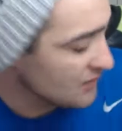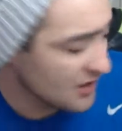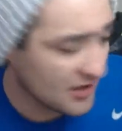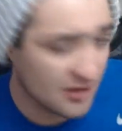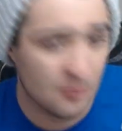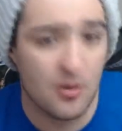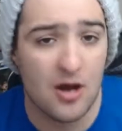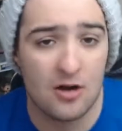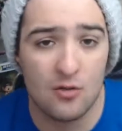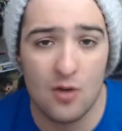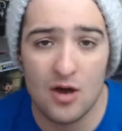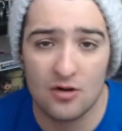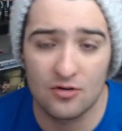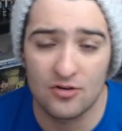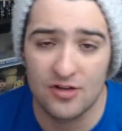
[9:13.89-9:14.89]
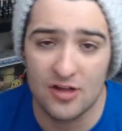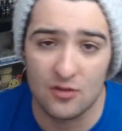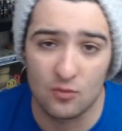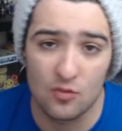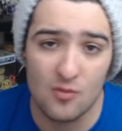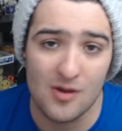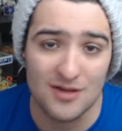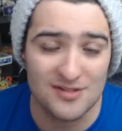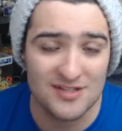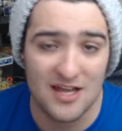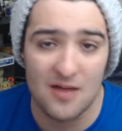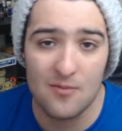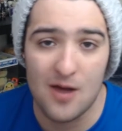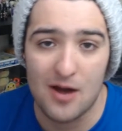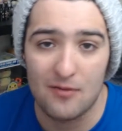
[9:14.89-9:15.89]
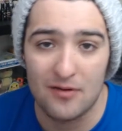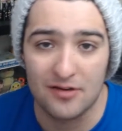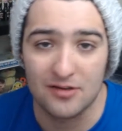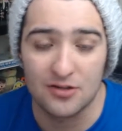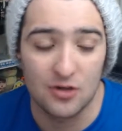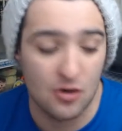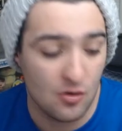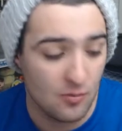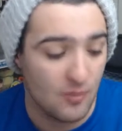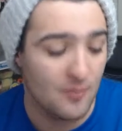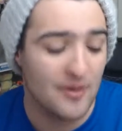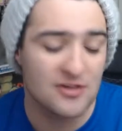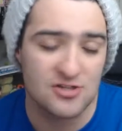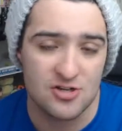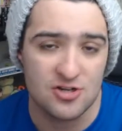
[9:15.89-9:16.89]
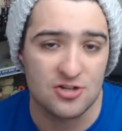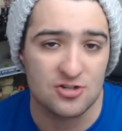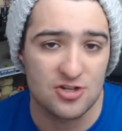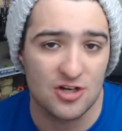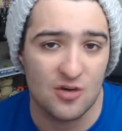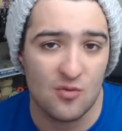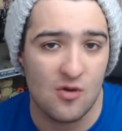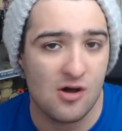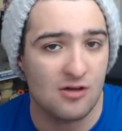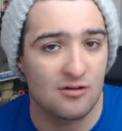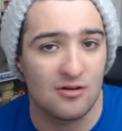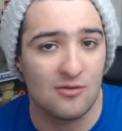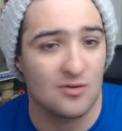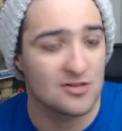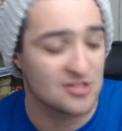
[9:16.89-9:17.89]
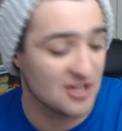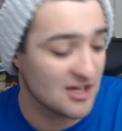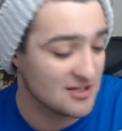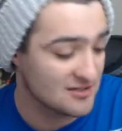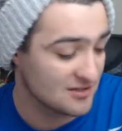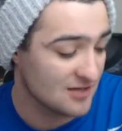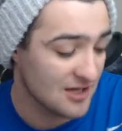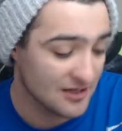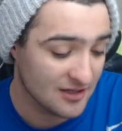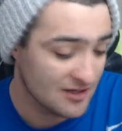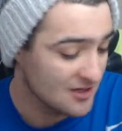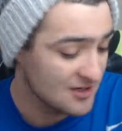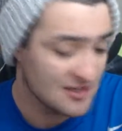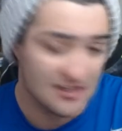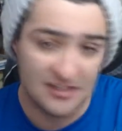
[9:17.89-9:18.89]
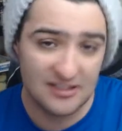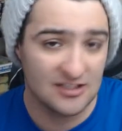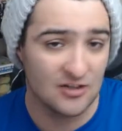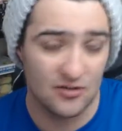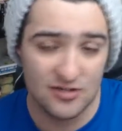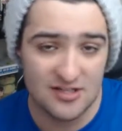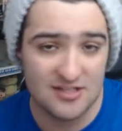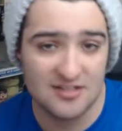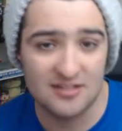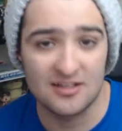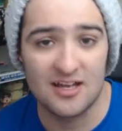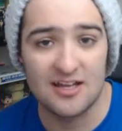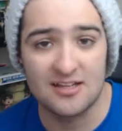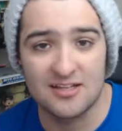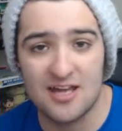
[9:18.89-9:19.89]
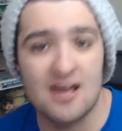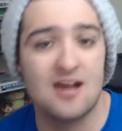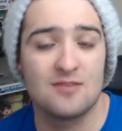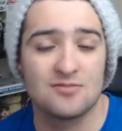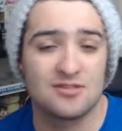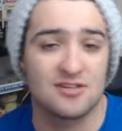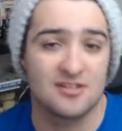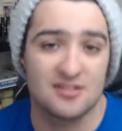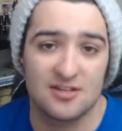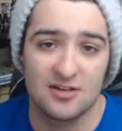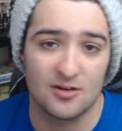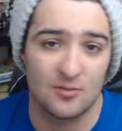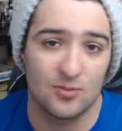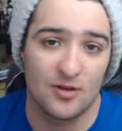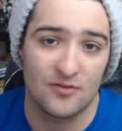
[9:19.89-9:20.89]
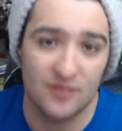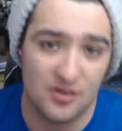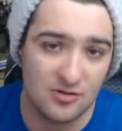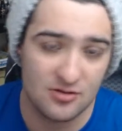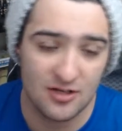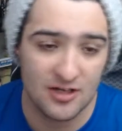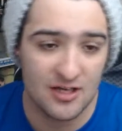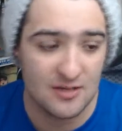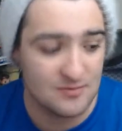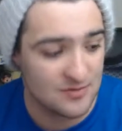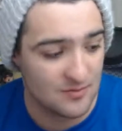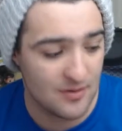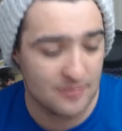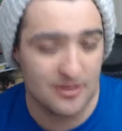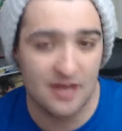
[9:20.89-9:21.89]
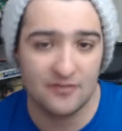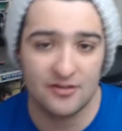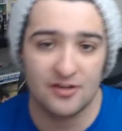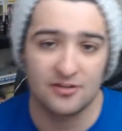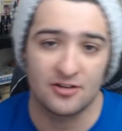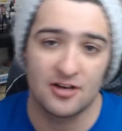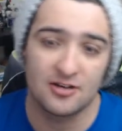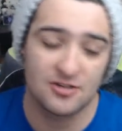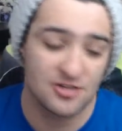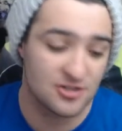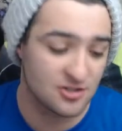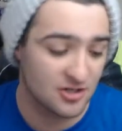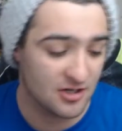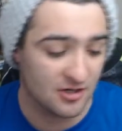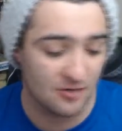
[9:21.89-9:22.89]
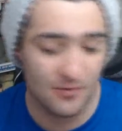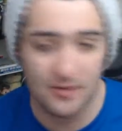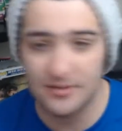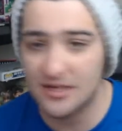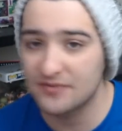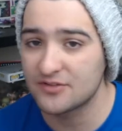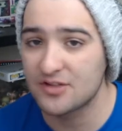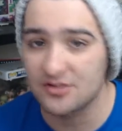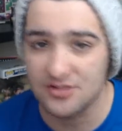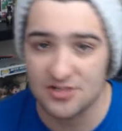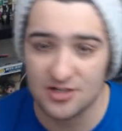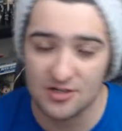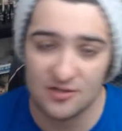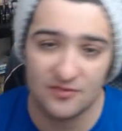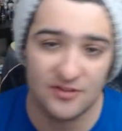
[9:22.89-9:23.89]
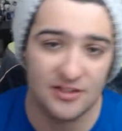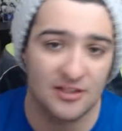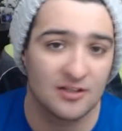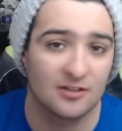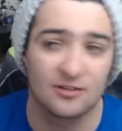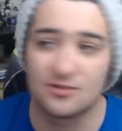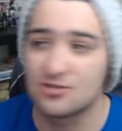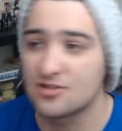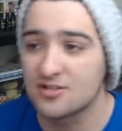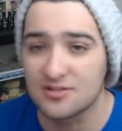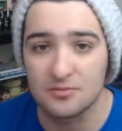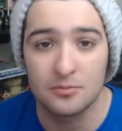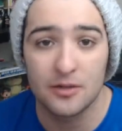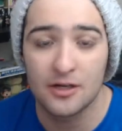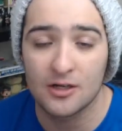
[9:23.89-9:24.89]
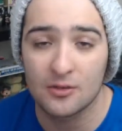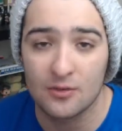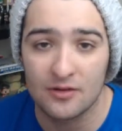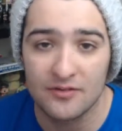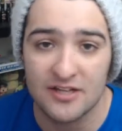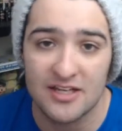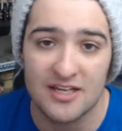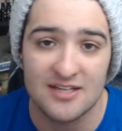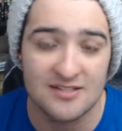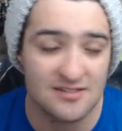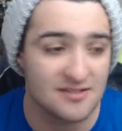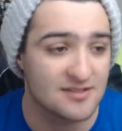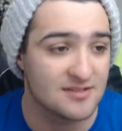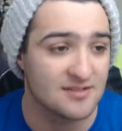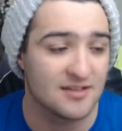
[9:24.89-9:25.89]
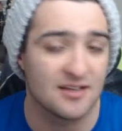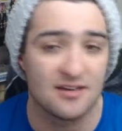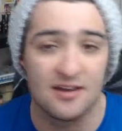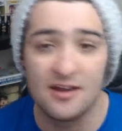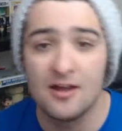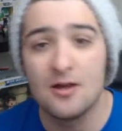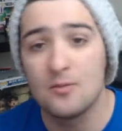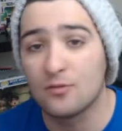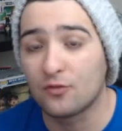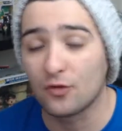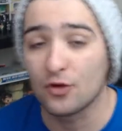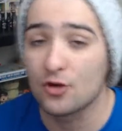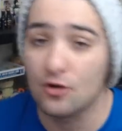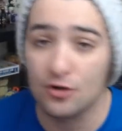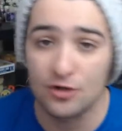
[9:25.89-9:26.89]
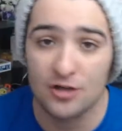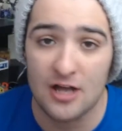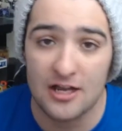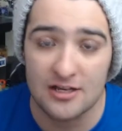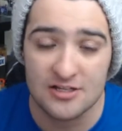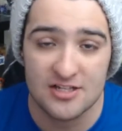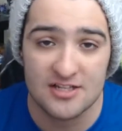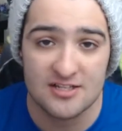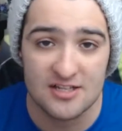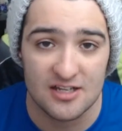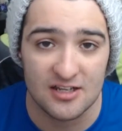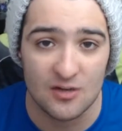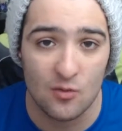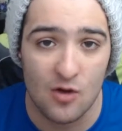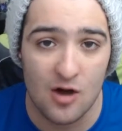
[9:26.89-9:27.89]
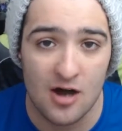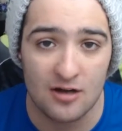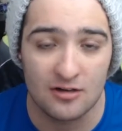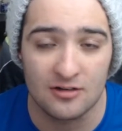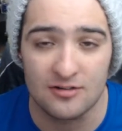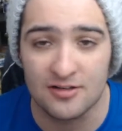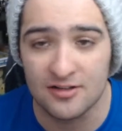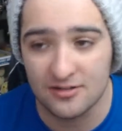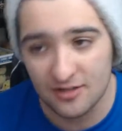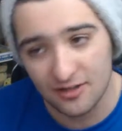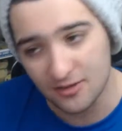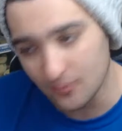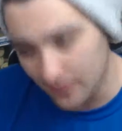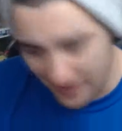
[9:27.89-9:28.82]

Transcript: got a bottle of water in the other room on standby ready to go, but make sure you're drinking water. I don't want you guys to kill this and I'm just going to sit here and play video games, or maybe have another energy drink, or maybe have another serving, or drink some beer, whatever the case is, and then before you know it, you're not ingesting any water, and then you're